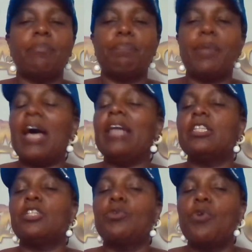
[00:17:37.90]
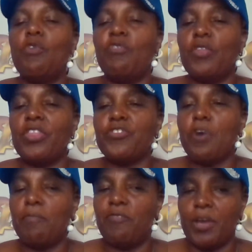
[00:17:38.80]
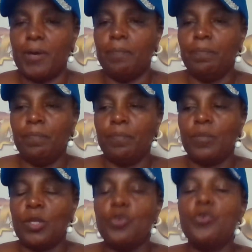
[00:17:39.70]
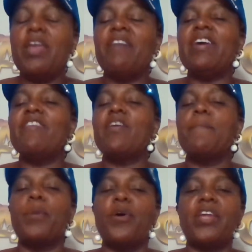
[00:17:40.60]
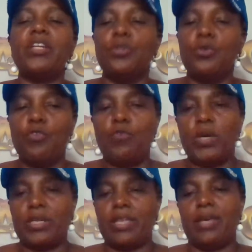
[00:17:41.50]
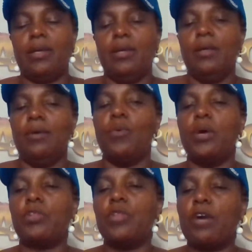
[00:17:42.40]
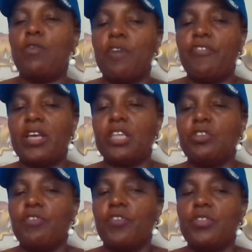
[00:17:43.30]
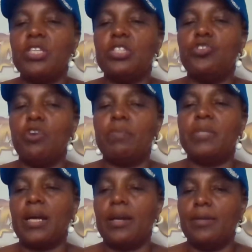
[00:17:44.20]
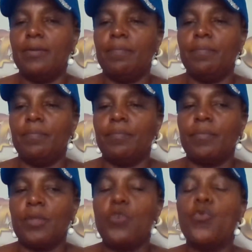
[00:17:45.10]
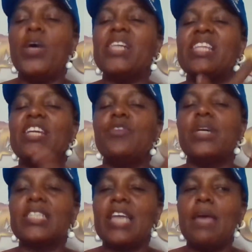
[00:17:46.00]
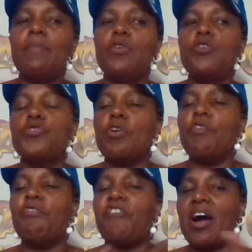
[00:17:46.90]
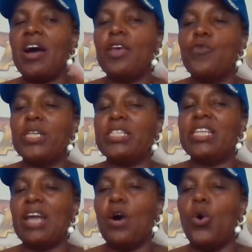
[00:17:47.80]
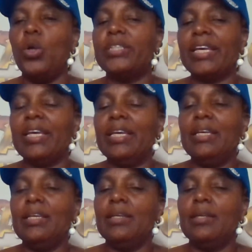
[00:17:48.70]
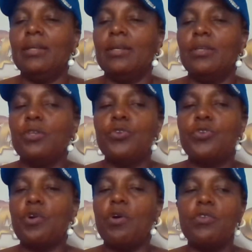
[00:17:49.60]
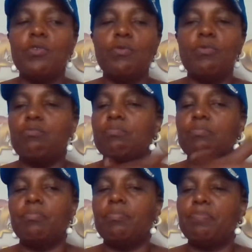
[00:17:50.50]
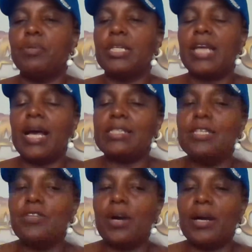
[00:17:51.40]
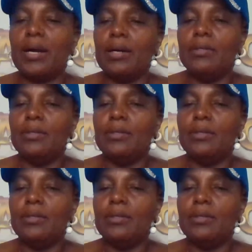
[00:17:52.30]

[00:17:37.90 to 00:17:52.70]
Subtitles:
planned to go for the job fair. You never even bothered to look what the qualification for these jobs are. You wasted your time. You drove far. You wasted a whole day. You put gas in your car